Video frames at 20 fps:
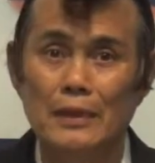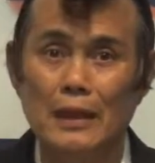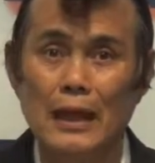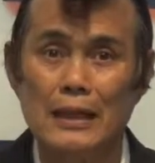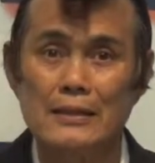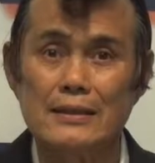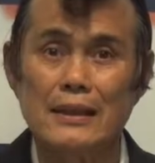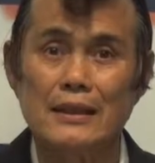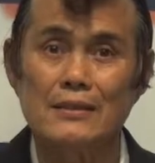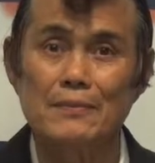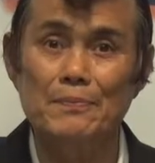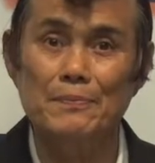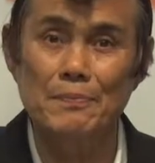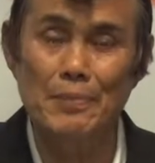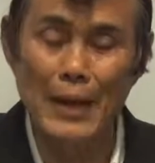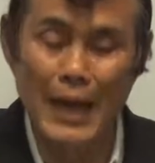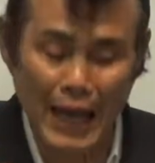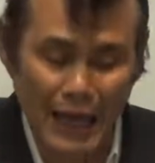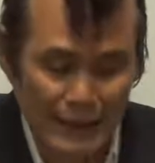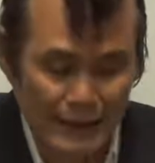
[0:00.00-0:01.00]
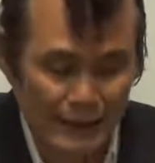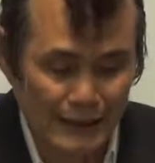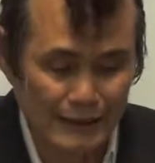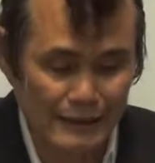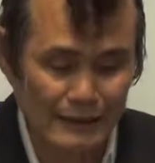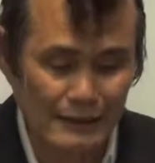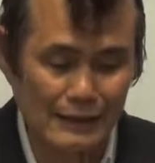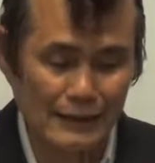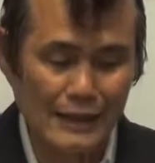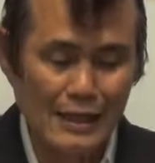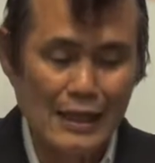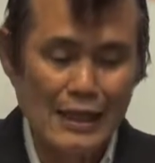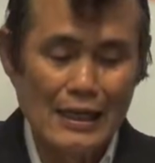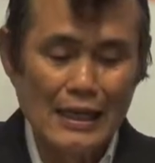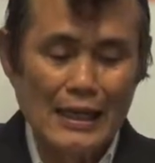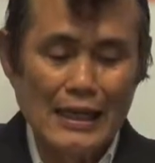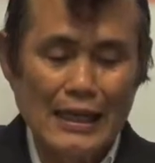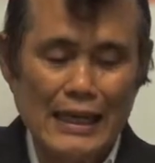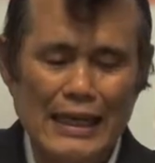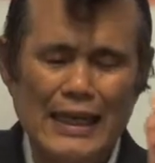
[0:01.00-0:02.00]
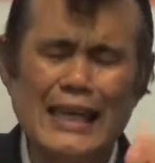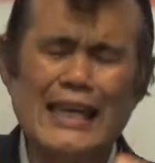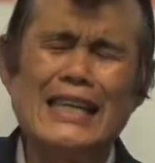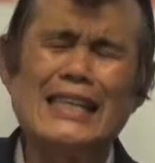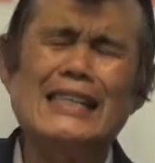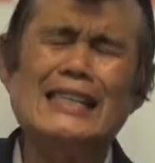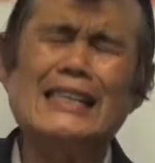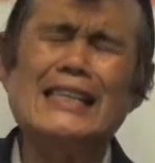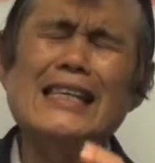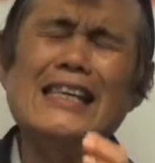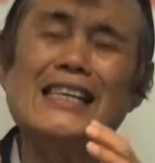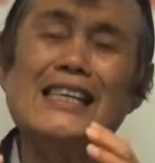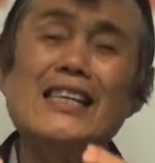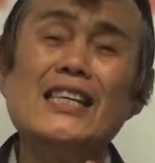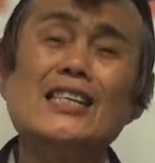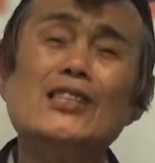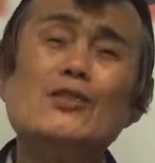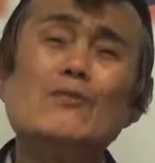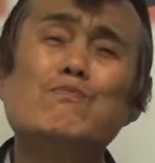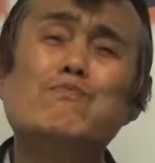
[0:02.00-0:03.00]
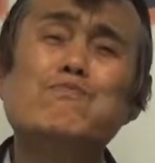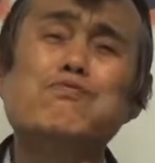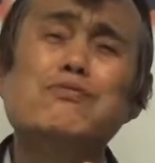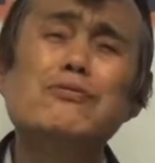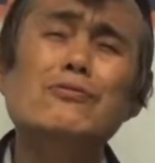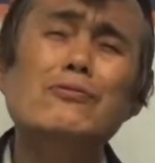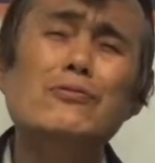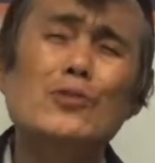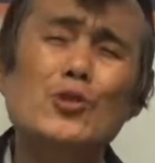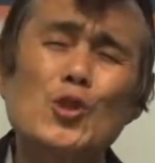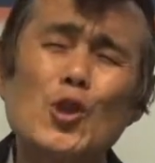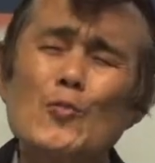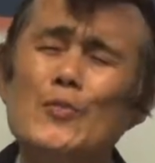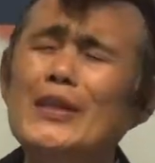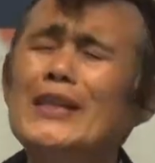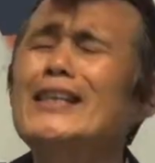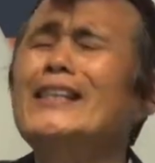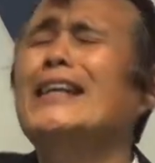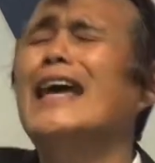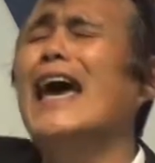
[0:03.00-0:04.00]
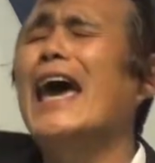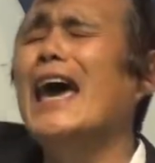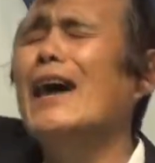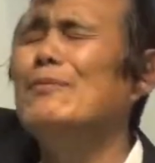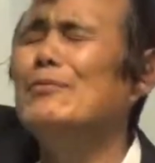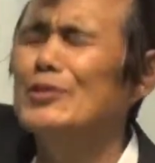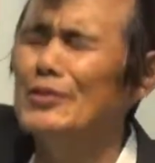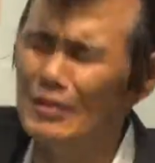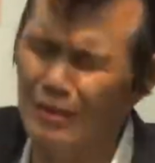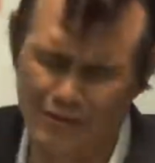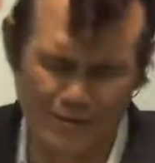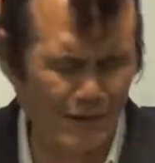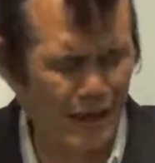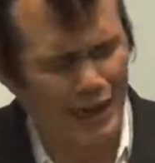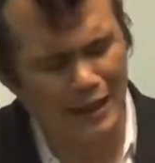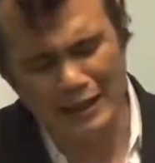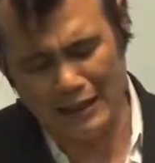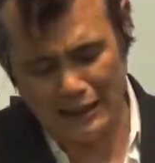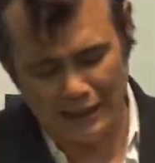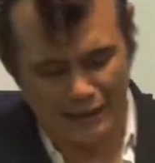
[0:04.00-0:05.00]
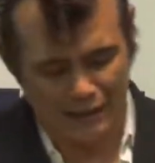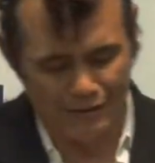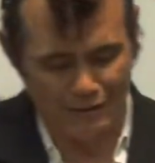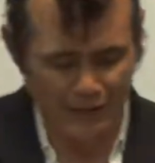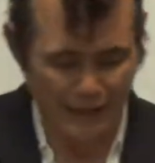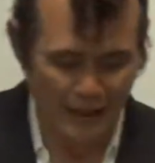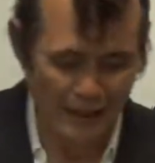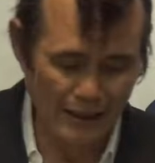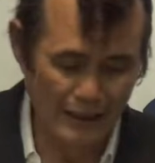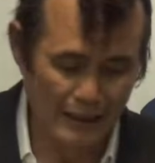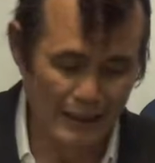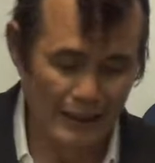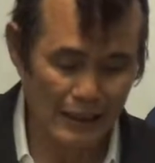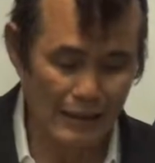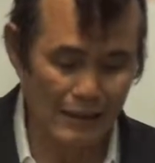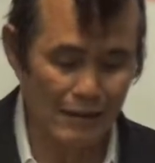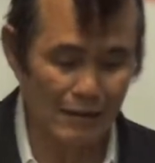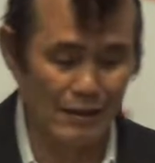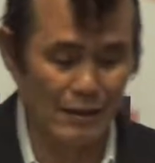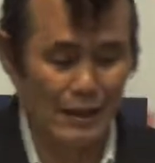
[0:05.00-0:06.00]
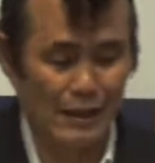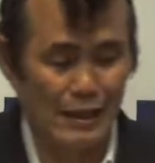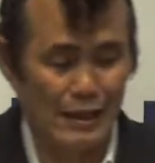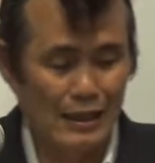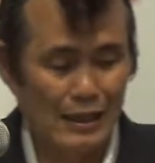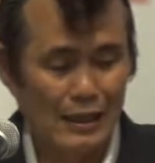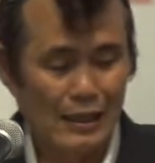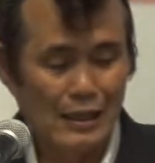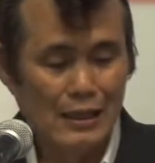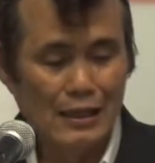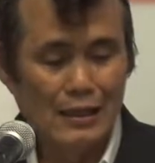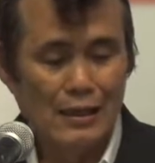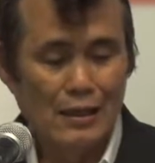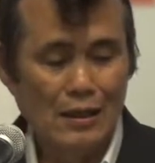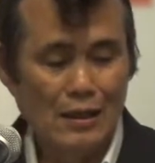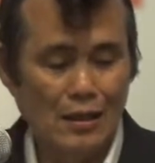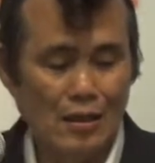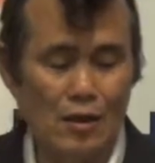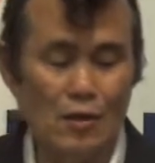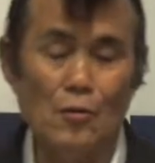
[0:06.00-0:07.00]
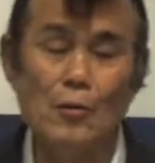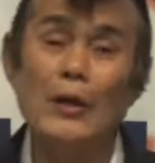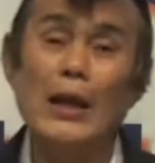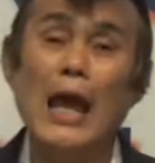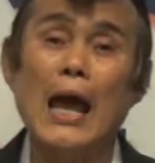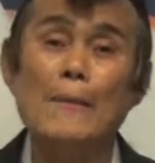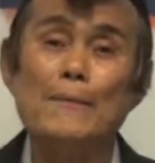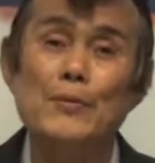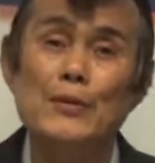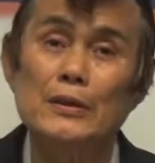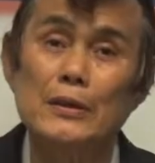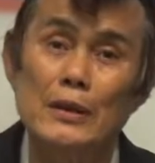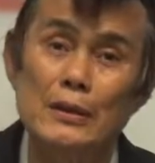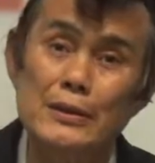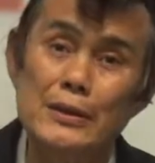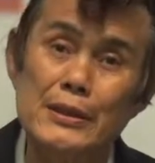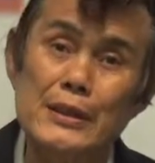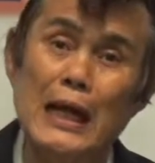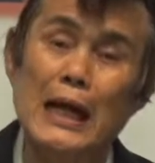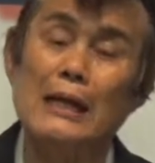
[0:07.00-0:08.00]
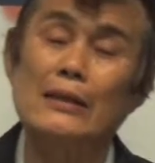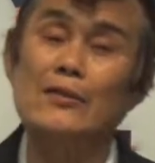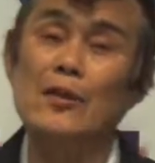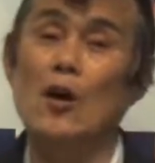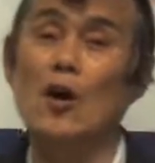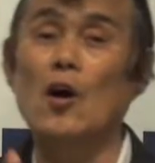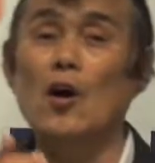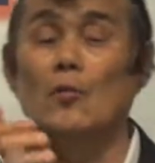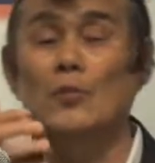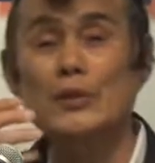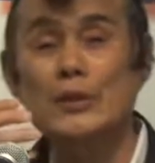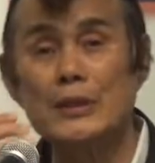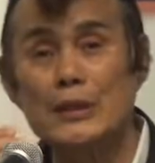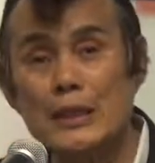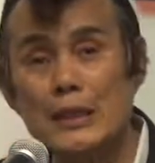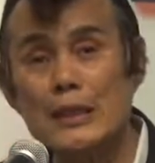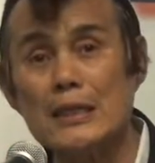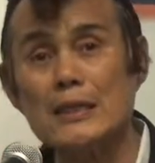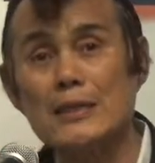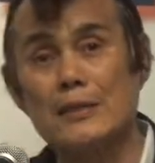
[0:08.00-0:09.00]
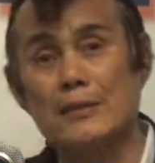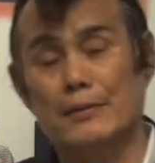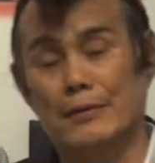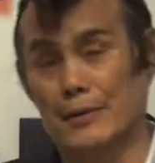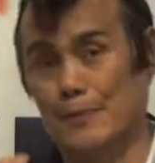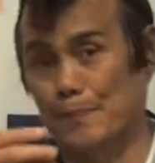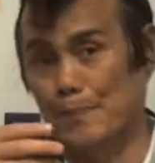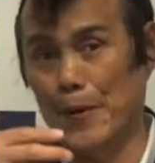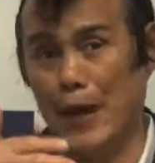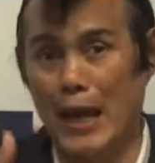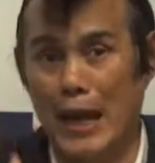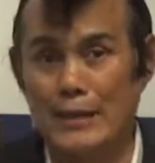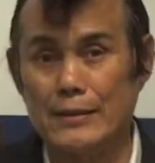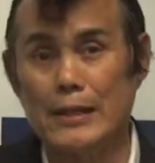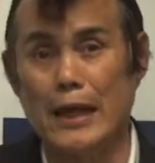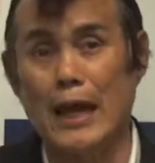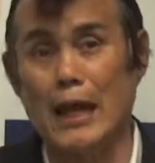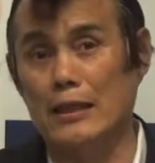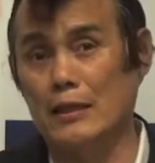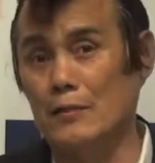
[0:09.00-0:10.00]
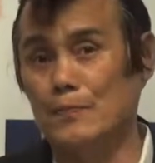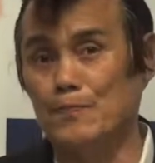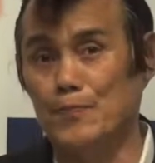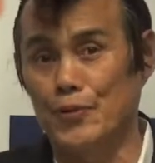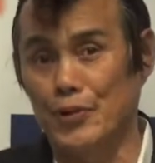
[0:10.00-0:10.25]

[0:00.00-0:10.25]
I said buried in his bosom in heaven. Oh, hallelujah. All right. Oh, what happened? The result of this repent and